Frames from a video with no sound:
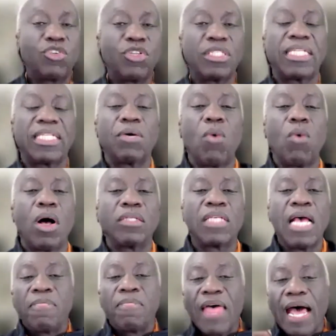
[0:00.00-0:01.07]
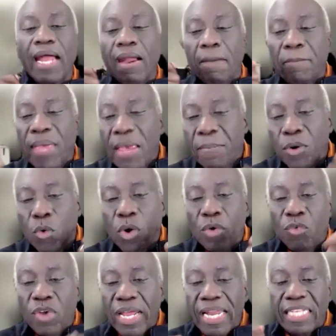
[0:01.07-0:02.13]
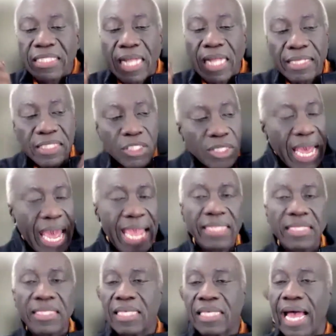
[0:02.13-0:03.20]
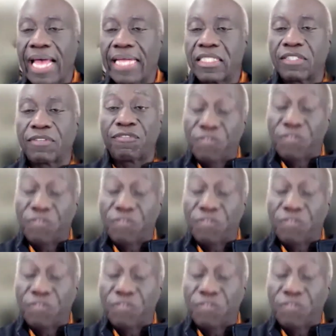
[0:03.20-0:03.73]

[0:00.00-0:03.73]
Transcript: What's interesting was that people were really starting to get insights